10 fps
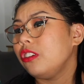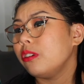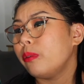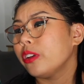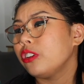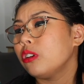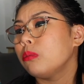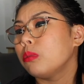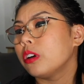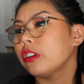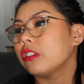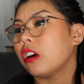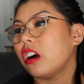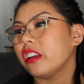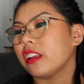Do you want your work
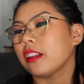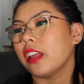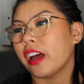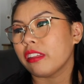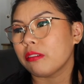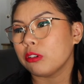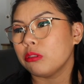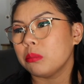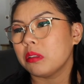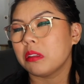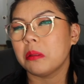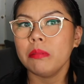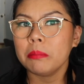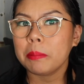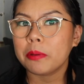taught in classrooms?
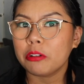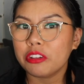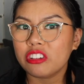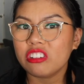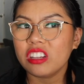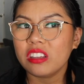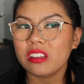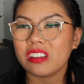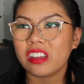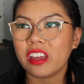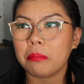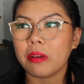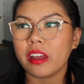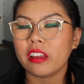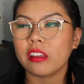Maybe my poetry and
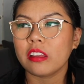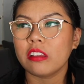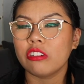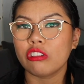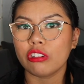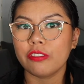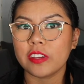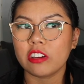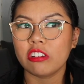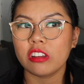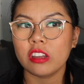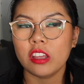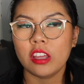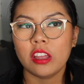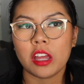my short fiction.
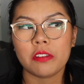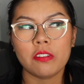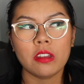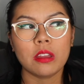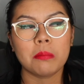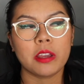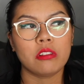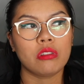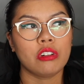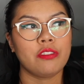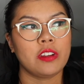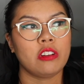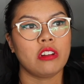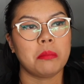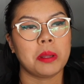I feel like my short
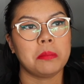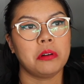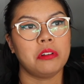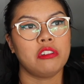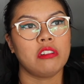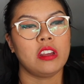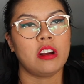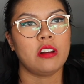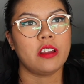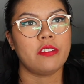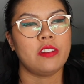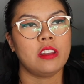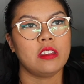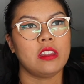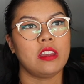fiction and my poetry are
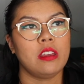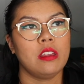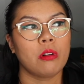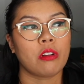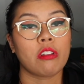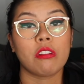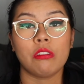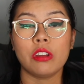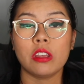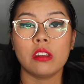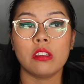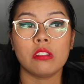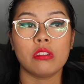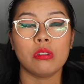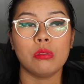definitely more suited
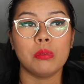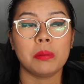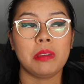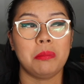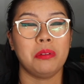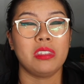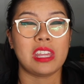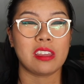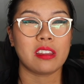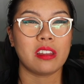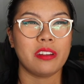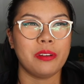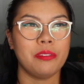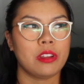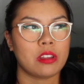to what people think
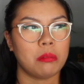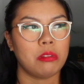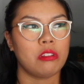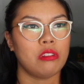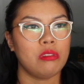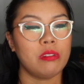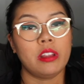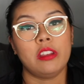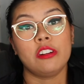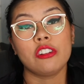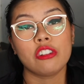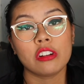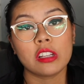of when it comes to a literature